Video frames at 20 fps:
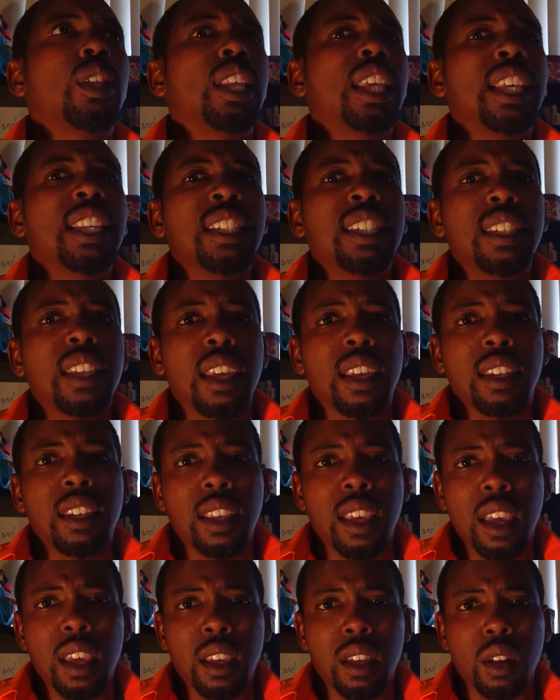in San
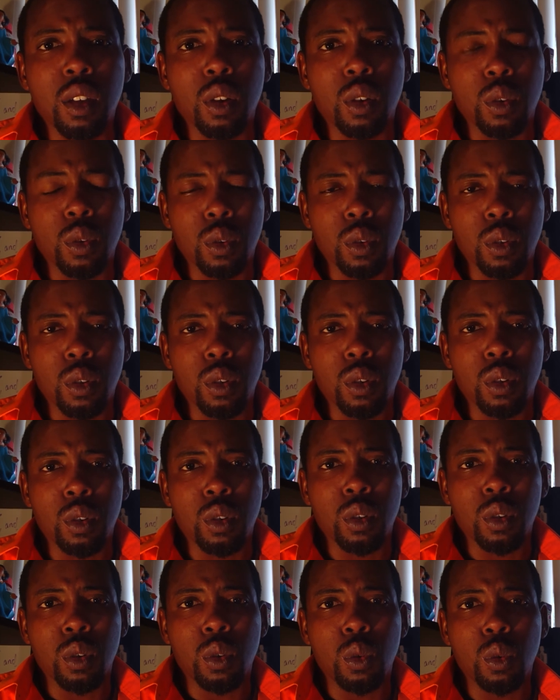Diego,
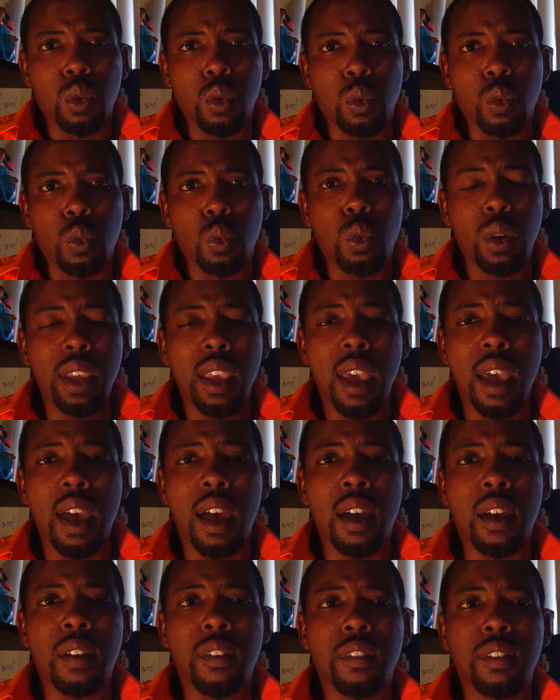we
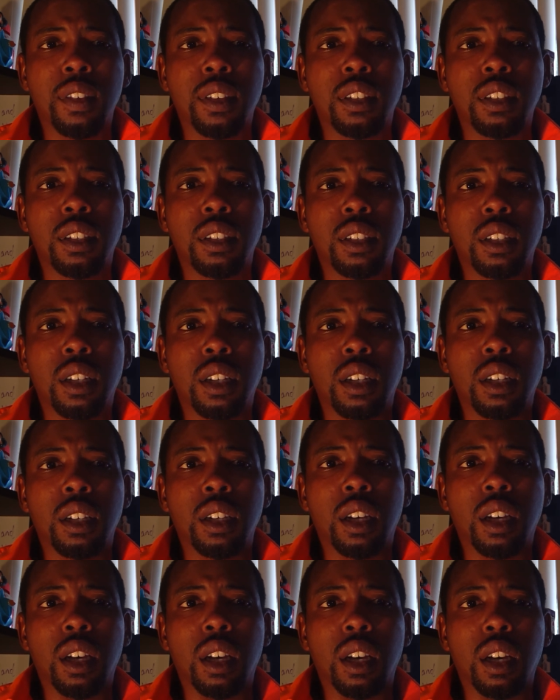have
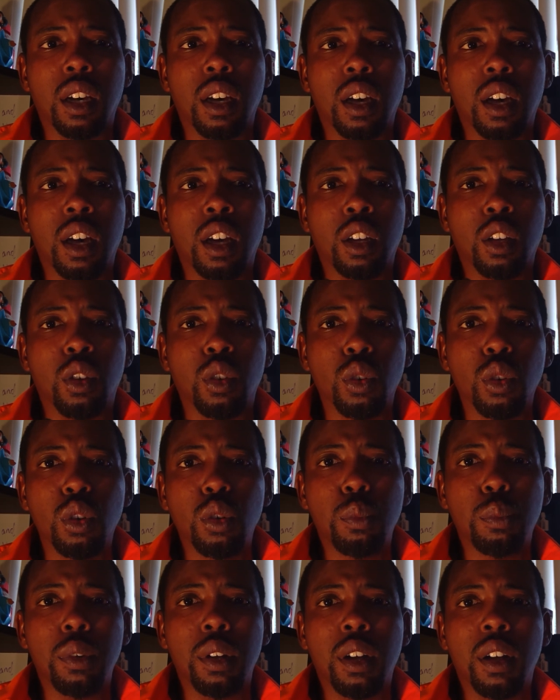a
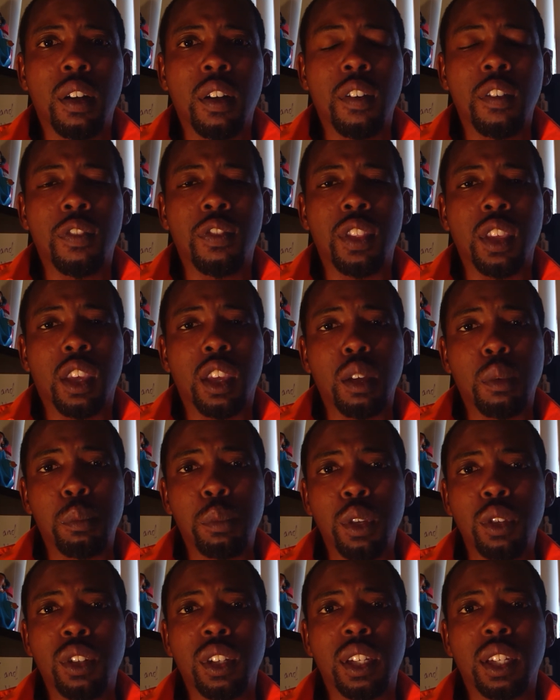group of the
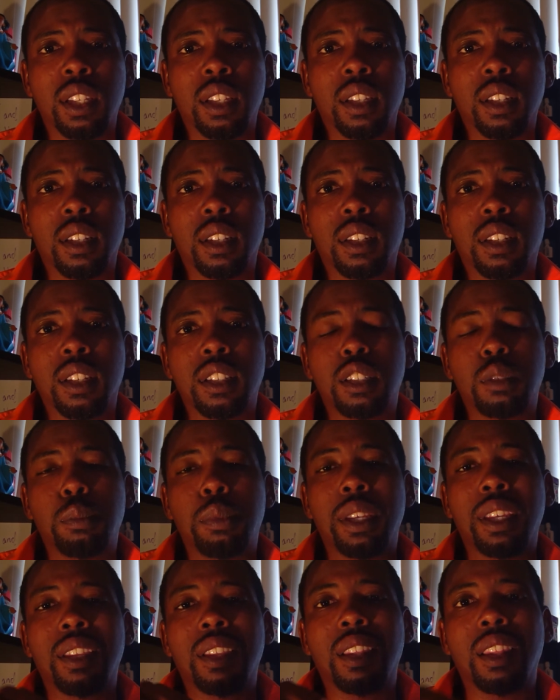community that's
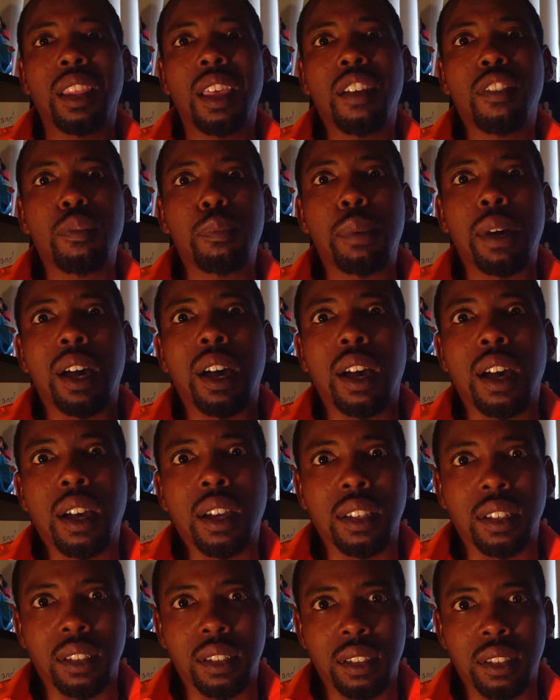being left
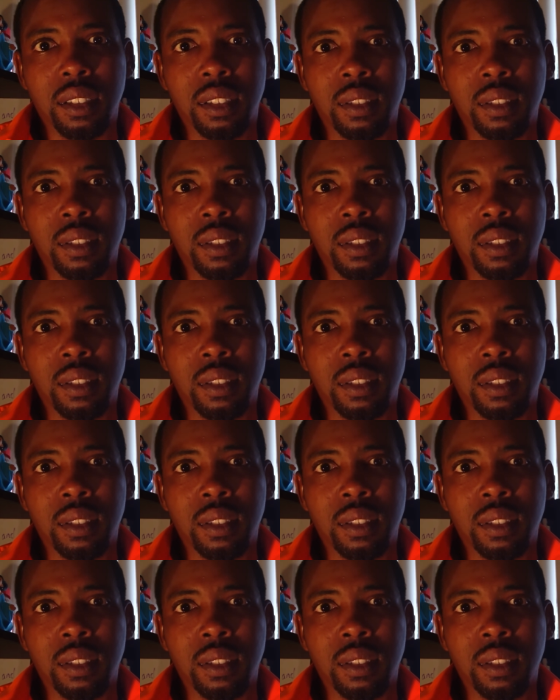behind.